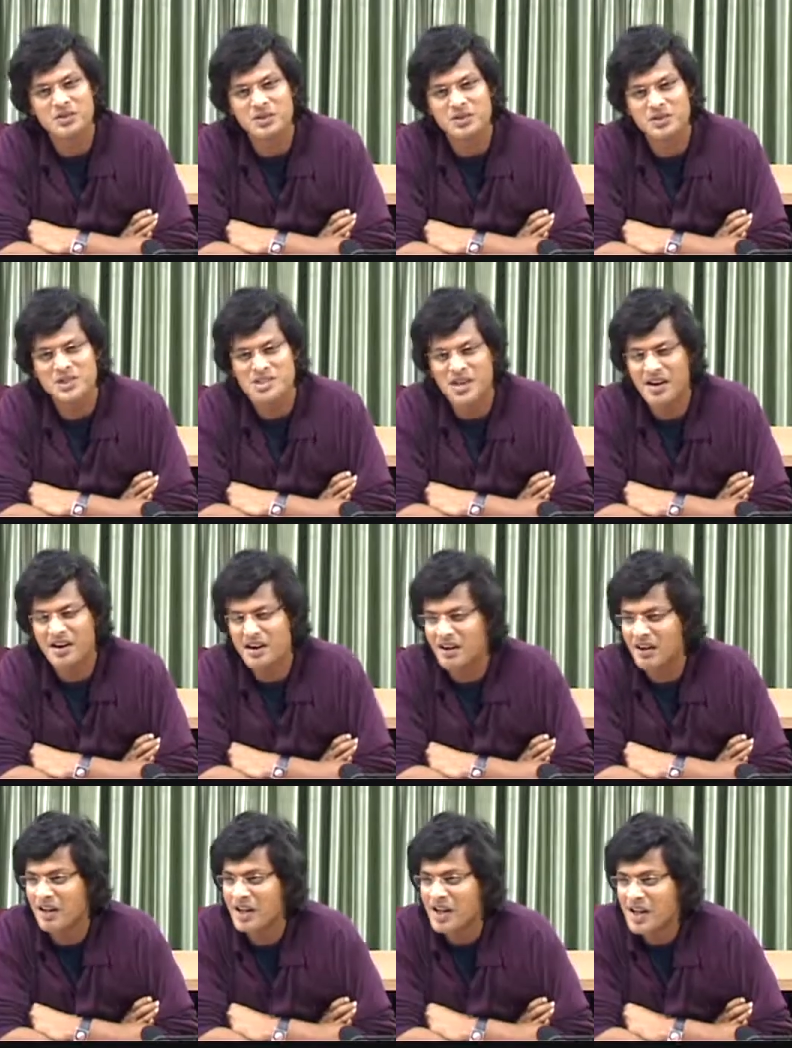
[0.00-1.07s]
These
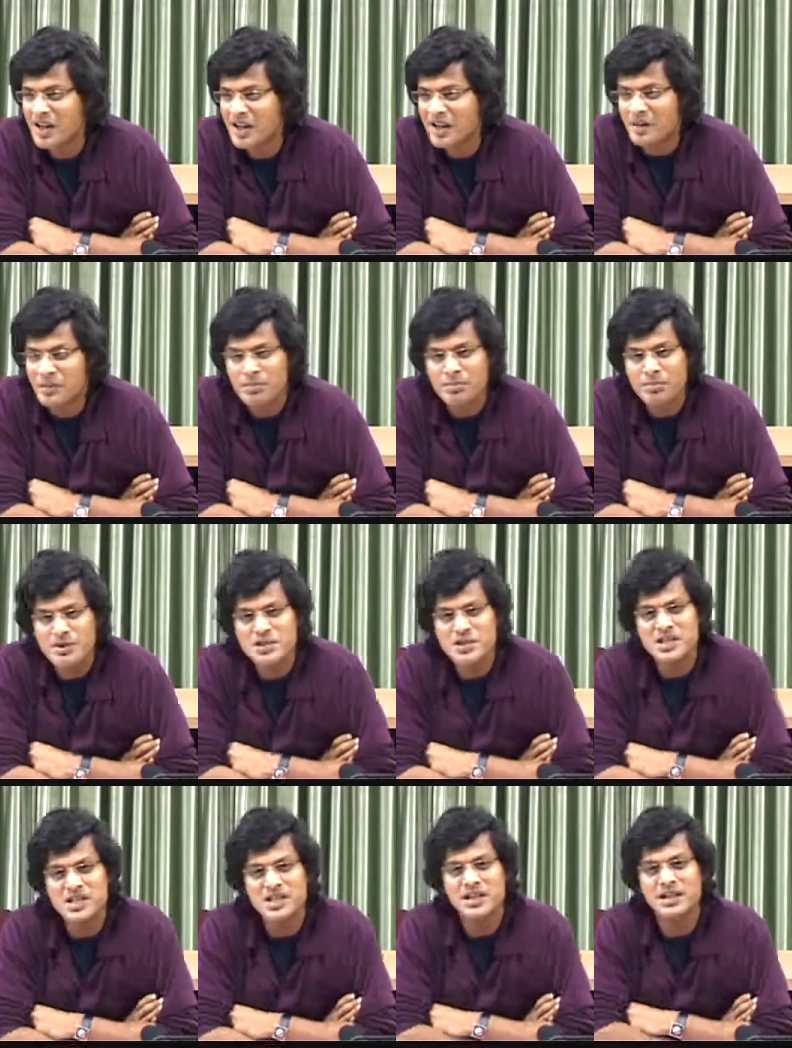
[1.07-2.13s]
are
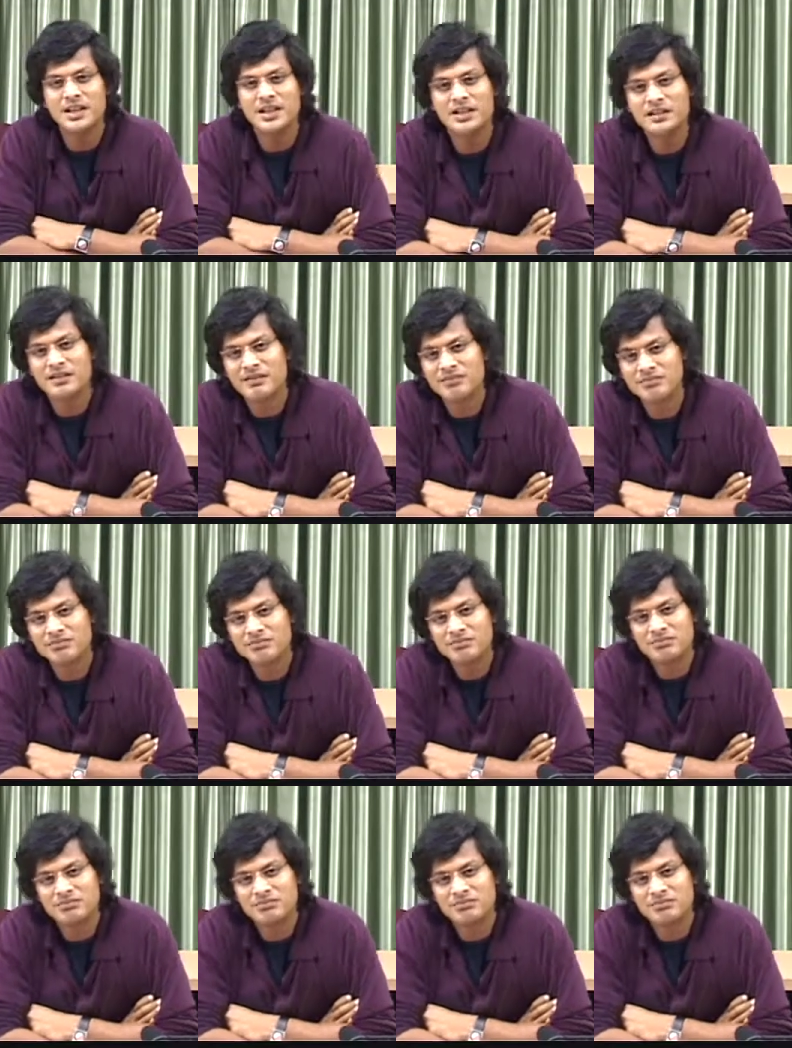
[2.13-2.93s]
pristine,